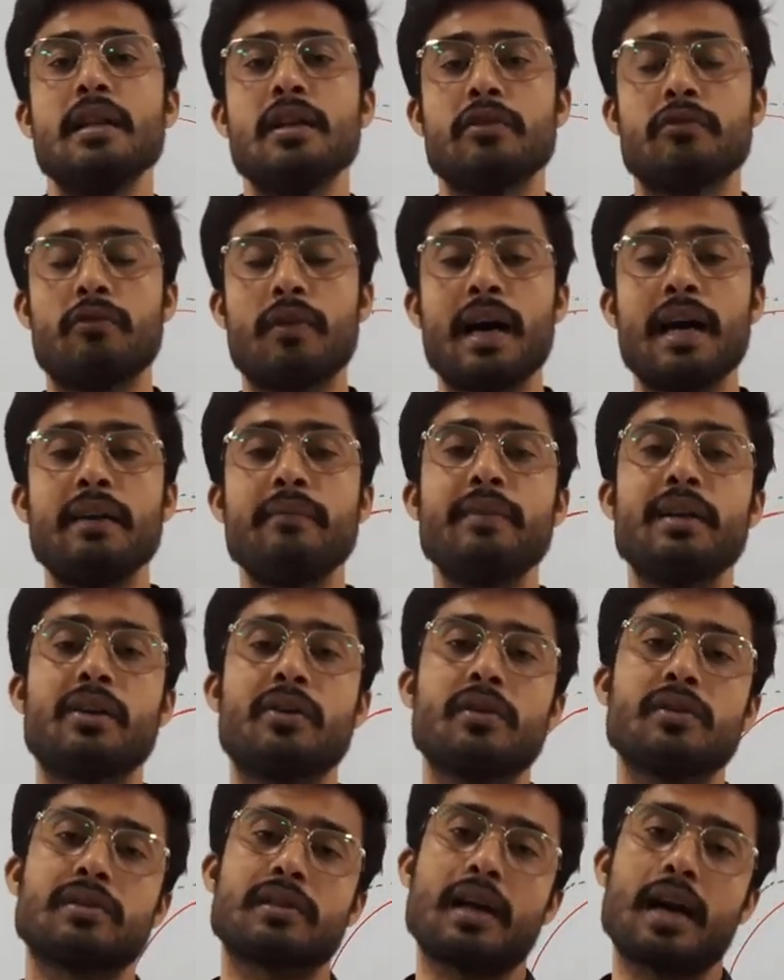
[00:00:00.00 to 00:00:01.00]
Why?
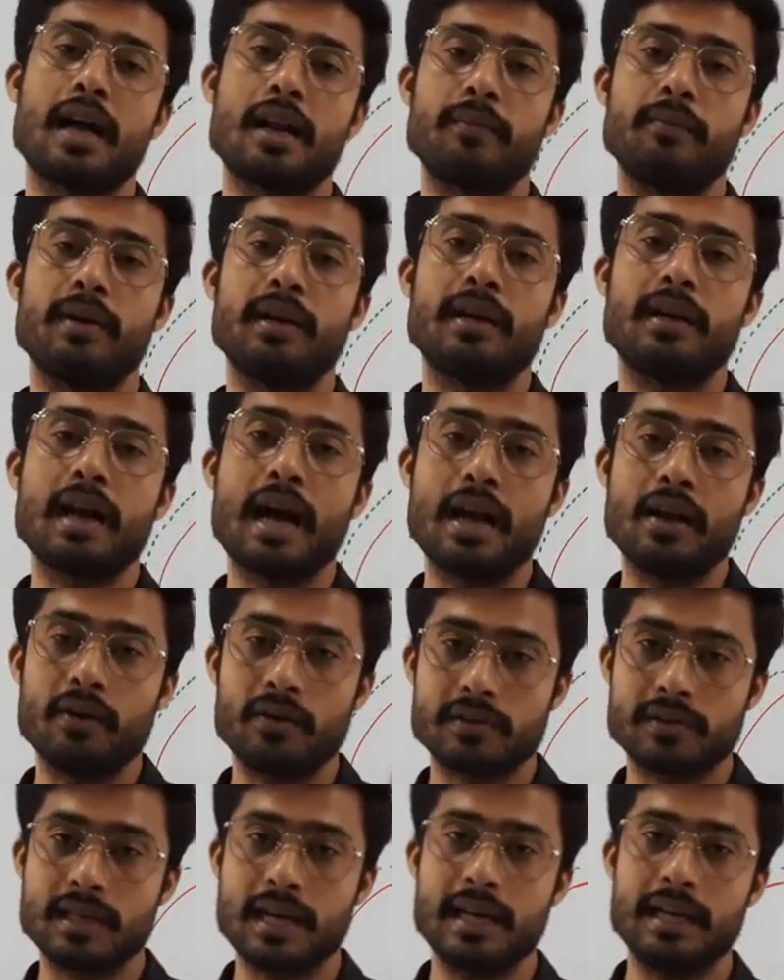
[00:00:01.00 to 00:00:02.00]
Because carbon
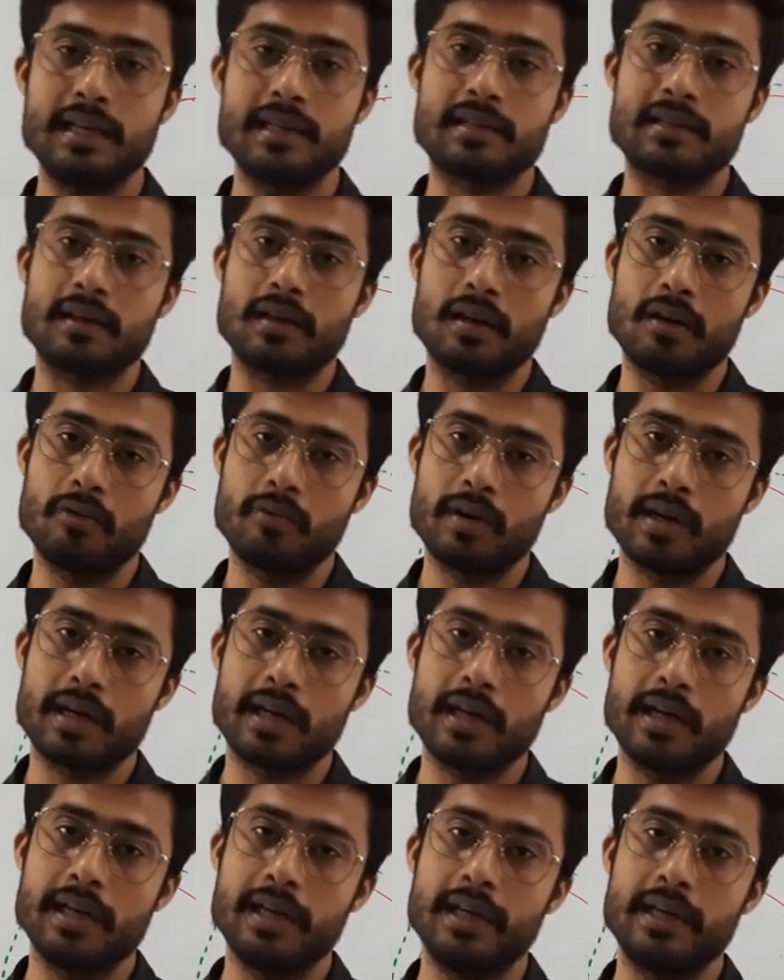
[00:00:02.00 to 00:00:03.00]
dioxide is
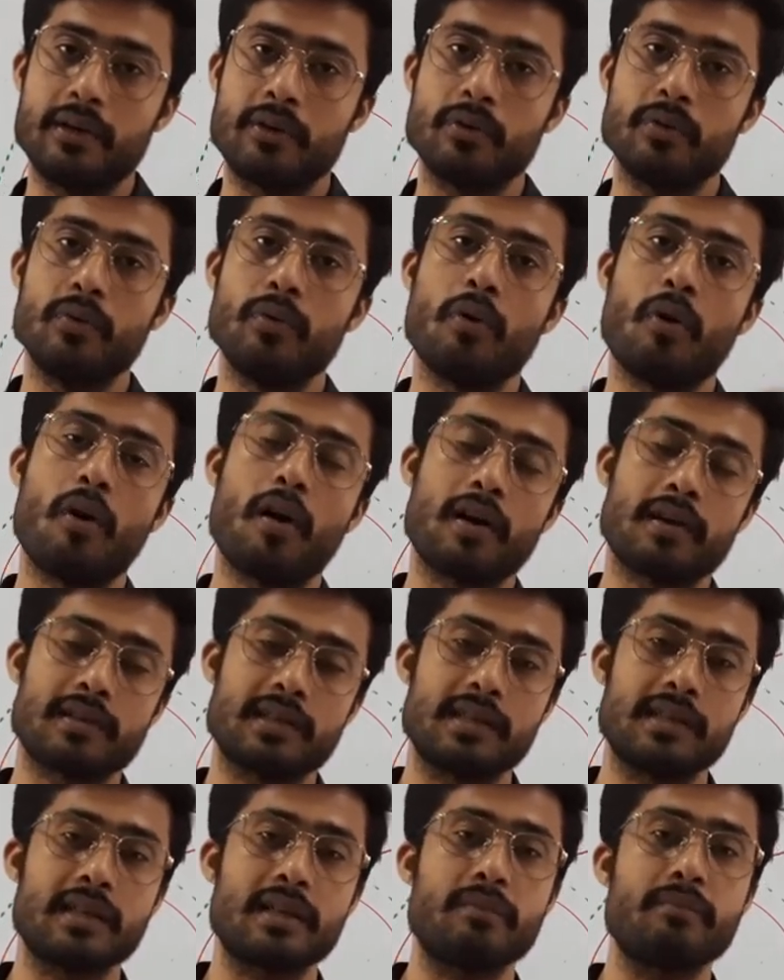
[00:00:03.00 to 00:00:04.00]
converted into
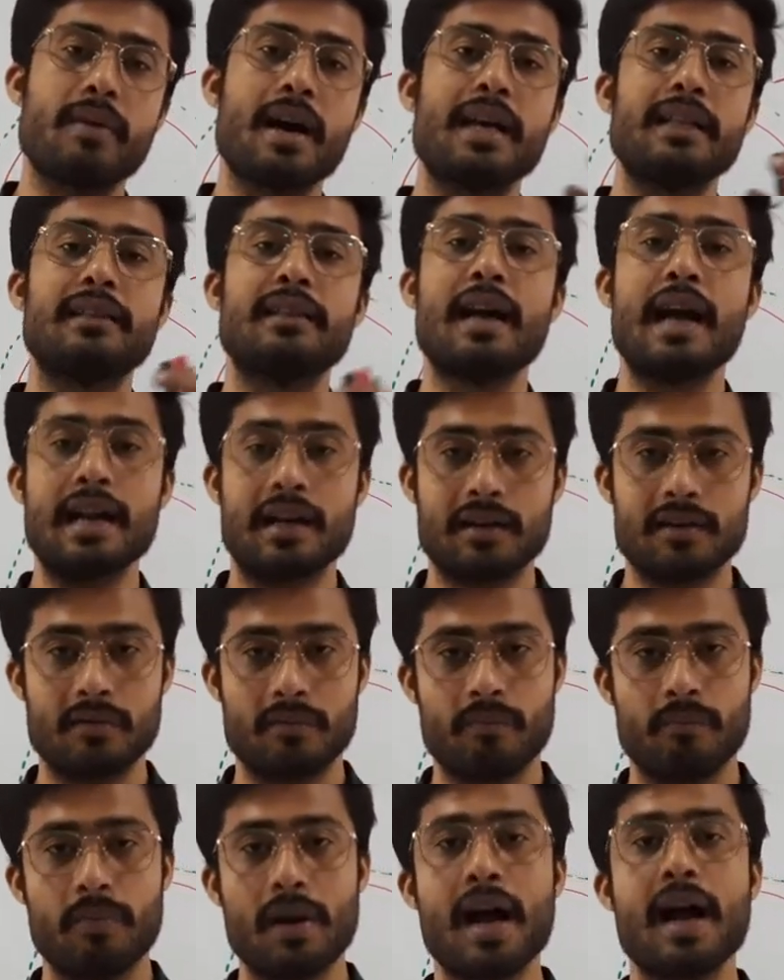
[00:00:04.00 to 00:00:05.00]
oxygen by
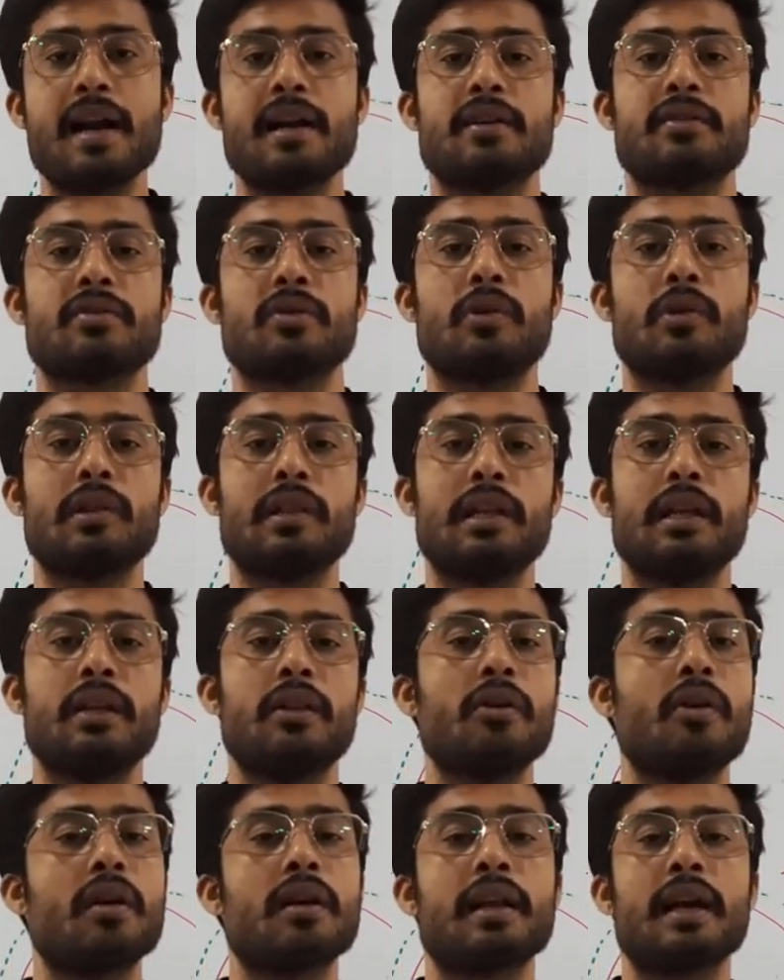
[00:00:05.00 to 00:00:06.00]
that plants only,
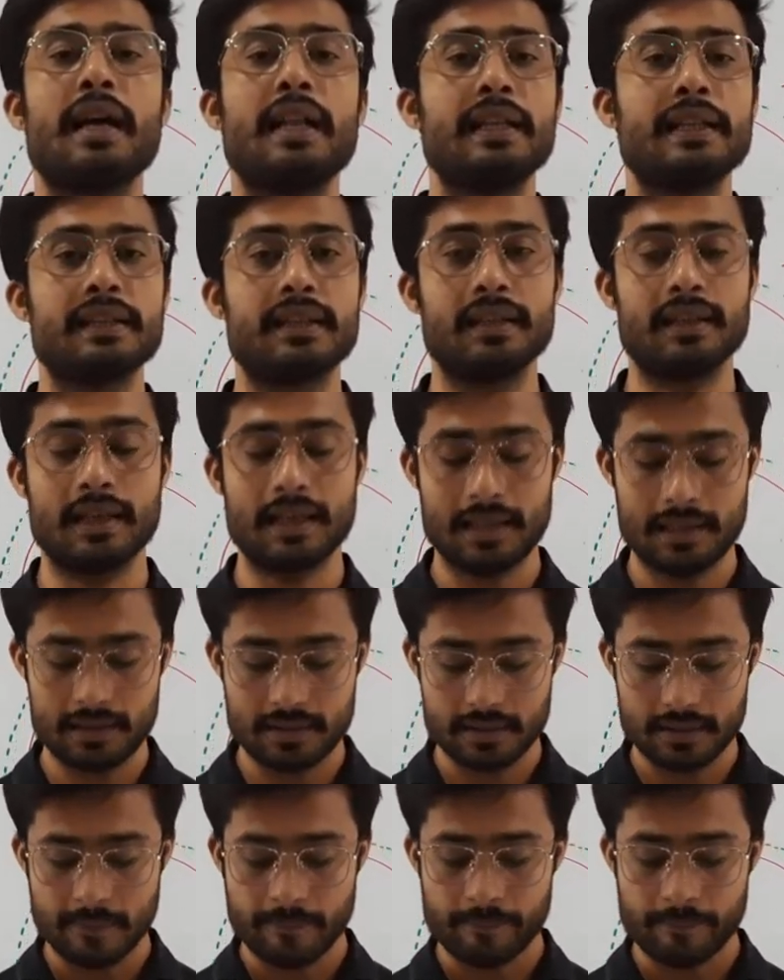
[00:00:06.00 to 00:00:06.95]
not anything else.